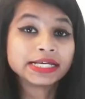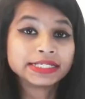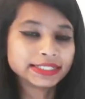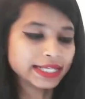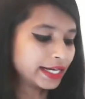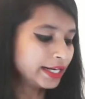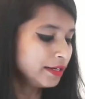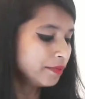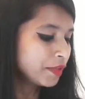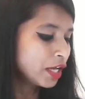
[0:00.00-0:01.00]
Second,
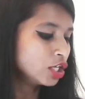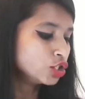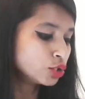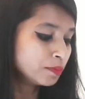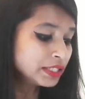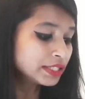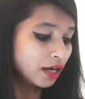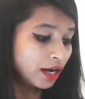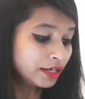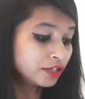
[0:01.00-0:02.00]
Jumman's
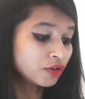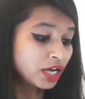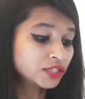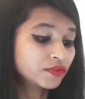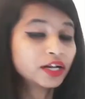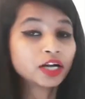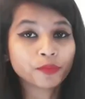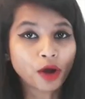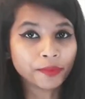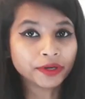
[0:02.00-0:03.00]
aunt transferred her
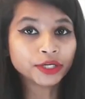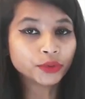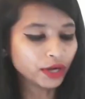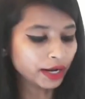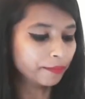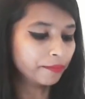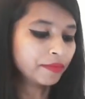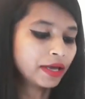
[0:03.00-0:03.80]
property to him,